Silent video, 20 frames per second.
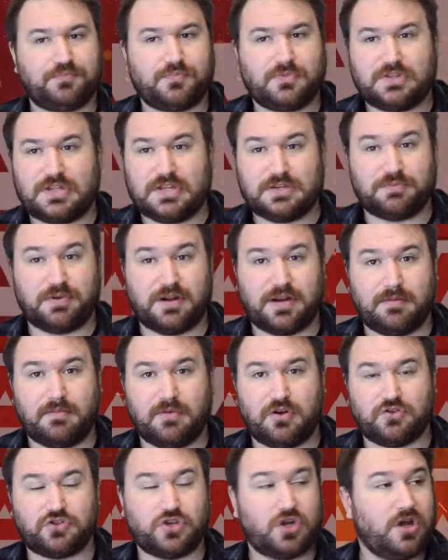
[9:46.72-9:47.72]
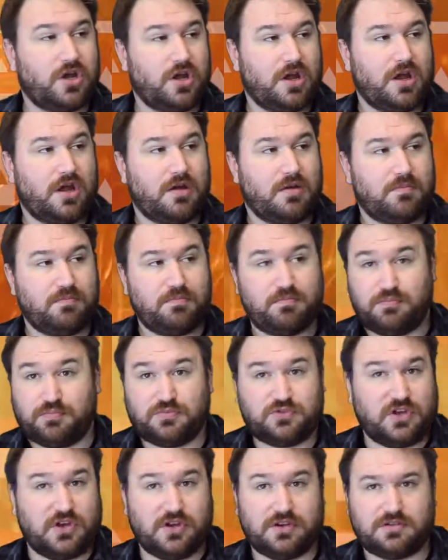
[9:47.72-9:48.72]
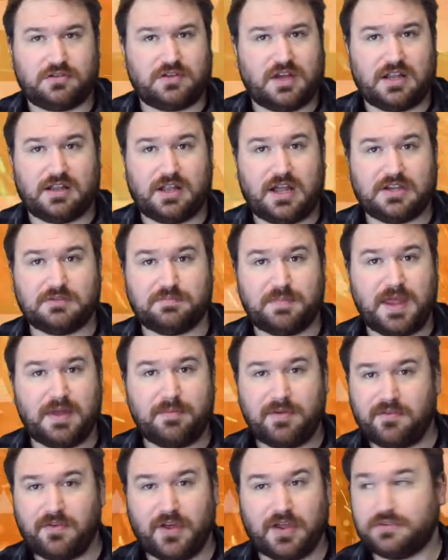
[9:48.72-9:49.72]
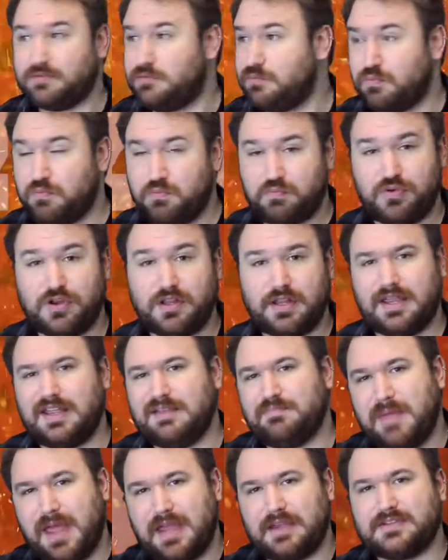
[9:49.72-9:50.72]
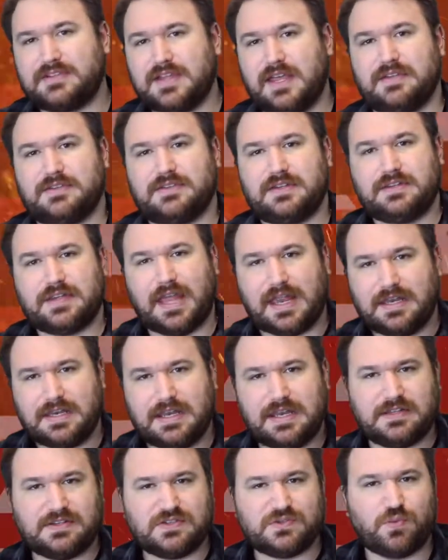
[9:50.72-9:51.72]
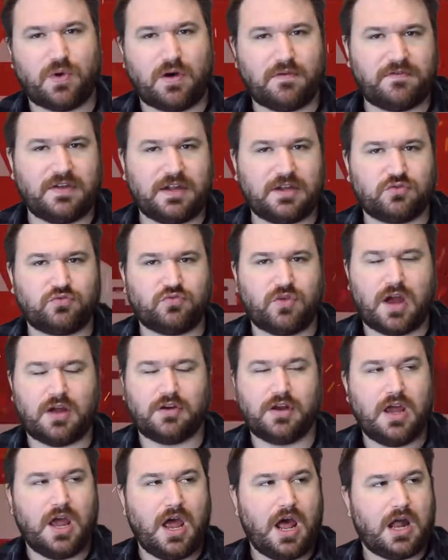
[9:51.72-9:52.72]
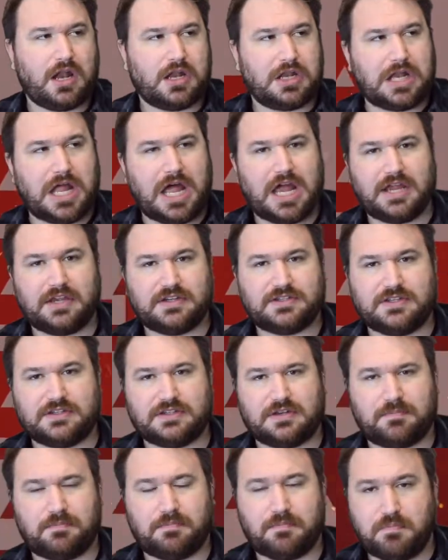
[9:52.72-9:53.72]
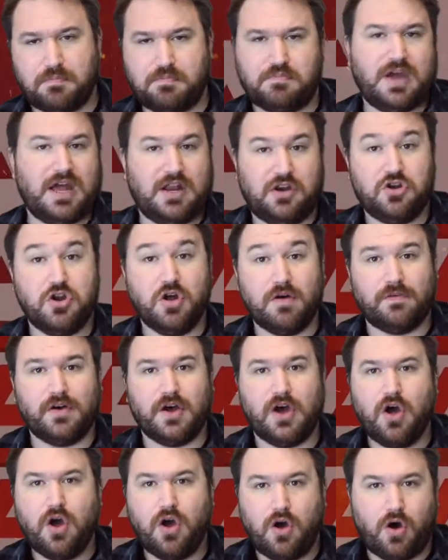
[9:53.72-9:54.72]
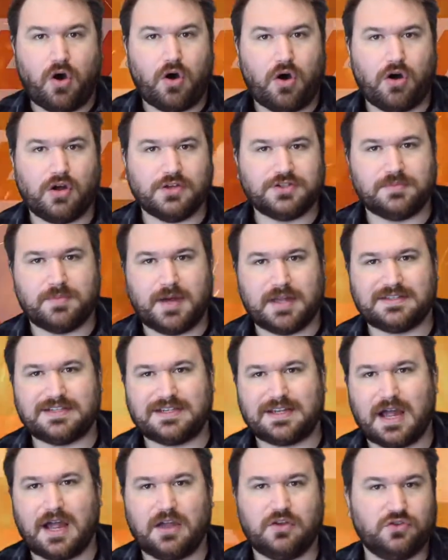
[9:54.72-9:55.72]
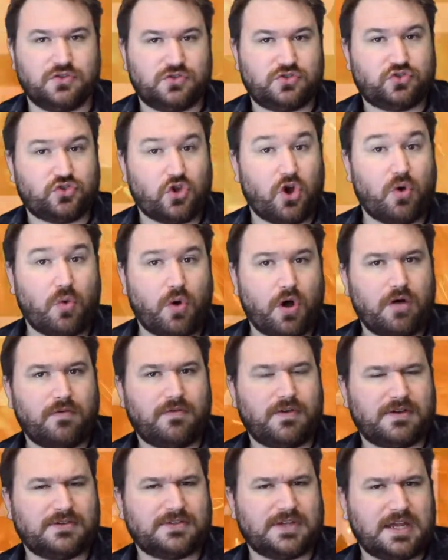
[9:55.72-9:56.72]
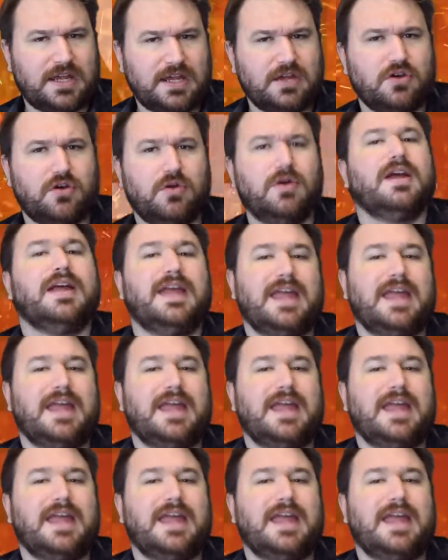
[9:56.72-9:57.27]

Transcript: This pretty much turned Elias babyface. Brilliant. It makes sense. They need to swap things around. Elias is another automatic guy who's so over as a heel,